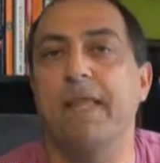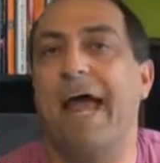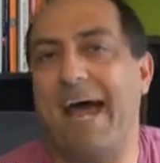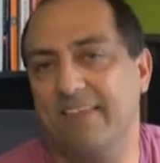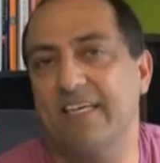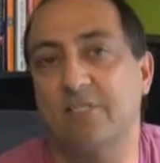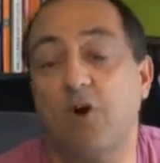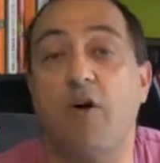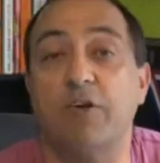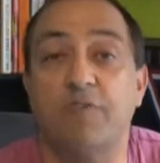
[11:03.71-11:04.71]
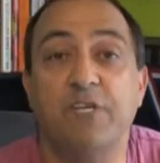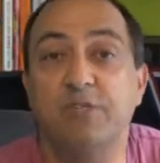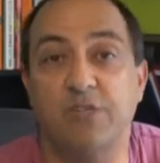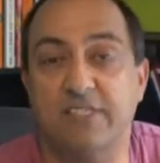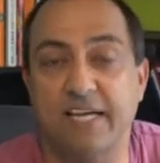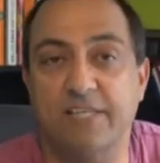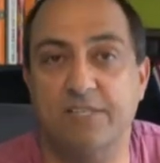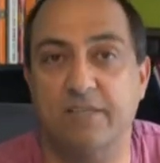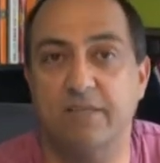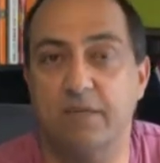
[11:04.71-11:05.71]
Athletes call it
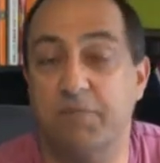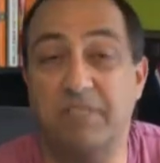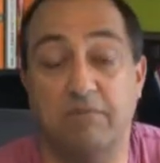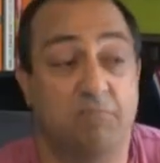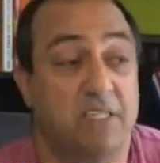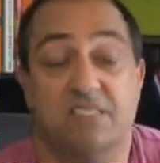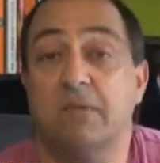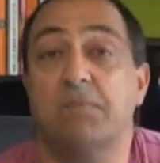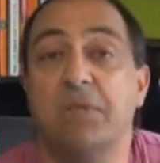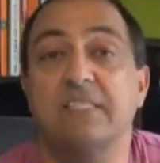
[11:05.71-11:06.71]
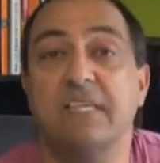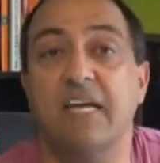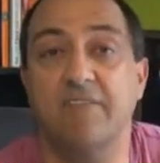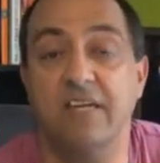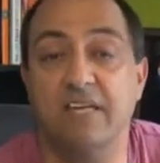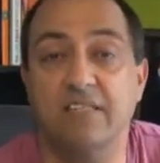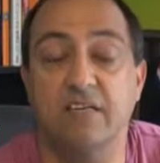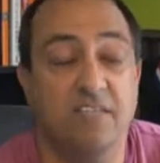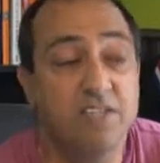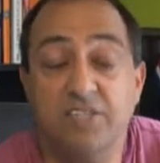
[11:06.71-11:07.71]
visualization. But the simplicity of it is
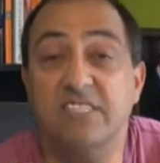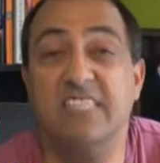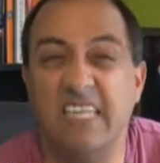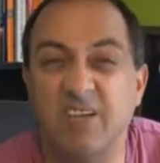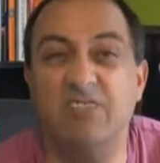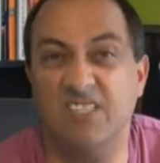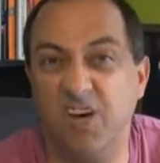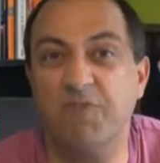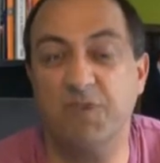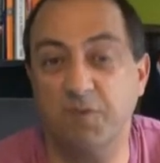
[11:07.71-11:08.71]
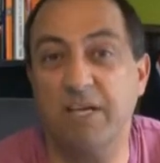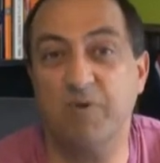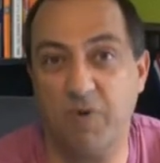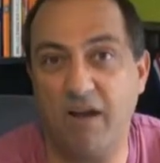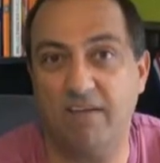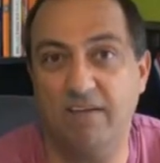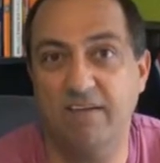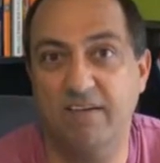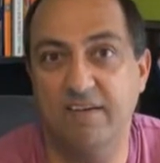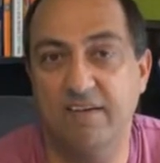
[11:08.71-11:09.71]
you just see yourself doing it well.
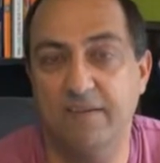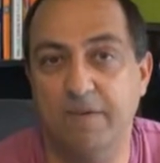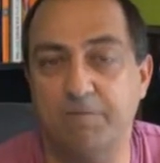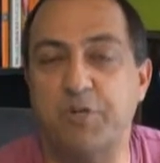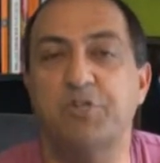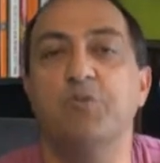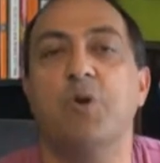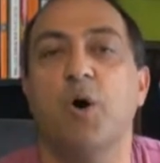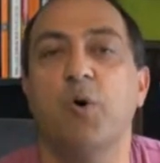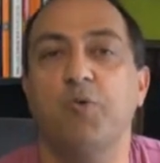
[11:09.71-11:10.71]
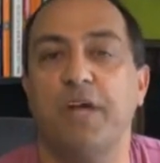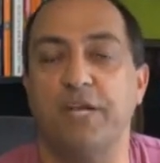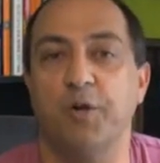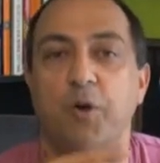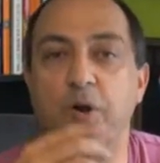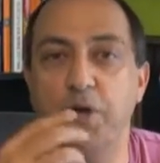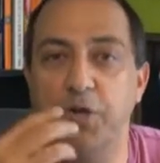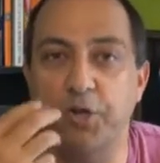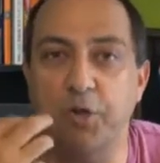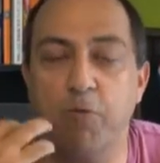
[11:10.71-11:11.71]
Did you know that your
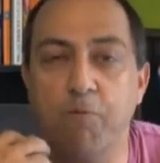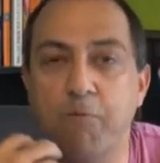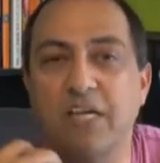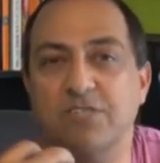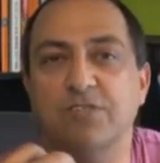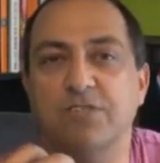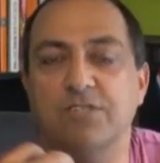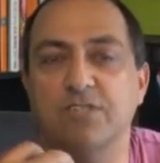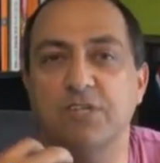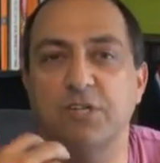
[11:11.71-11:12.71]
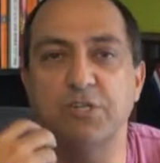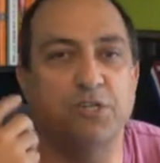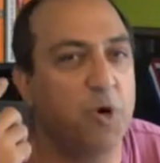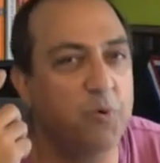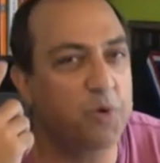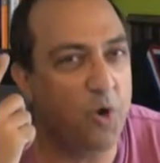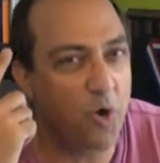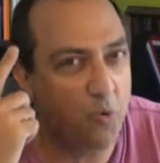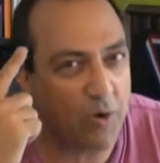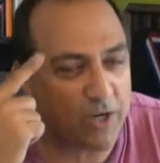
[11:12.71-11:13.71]
muscles don't
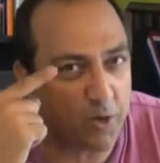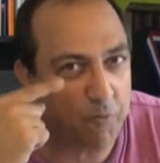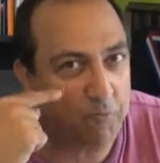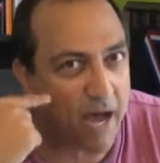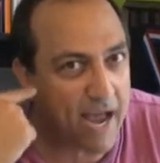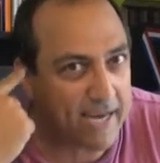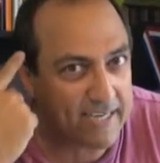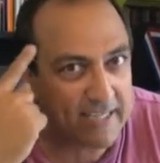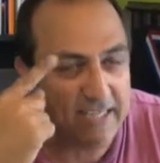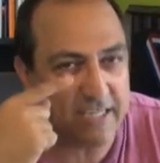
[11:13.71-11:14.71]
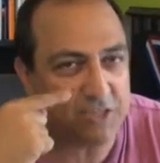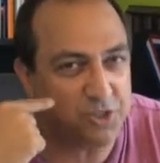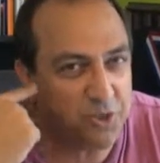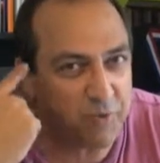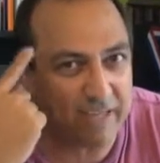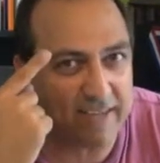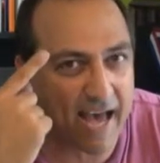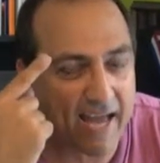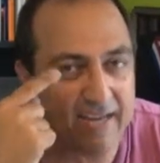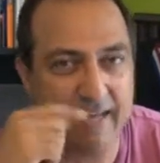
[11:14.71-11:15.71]
know when your mind is doing
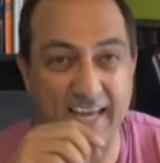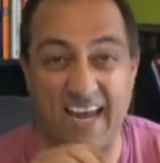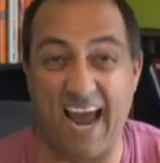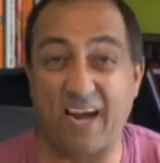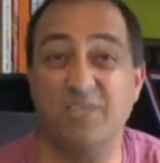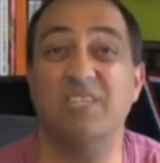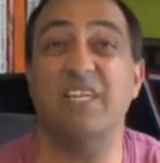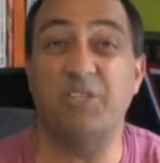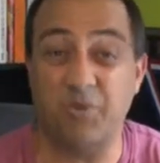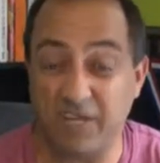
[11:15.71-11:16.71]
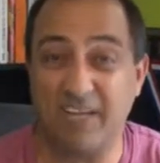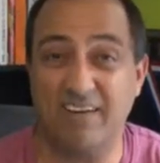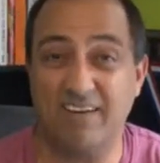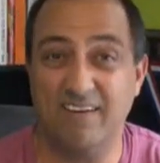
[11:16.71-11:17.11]
that and actually doing it?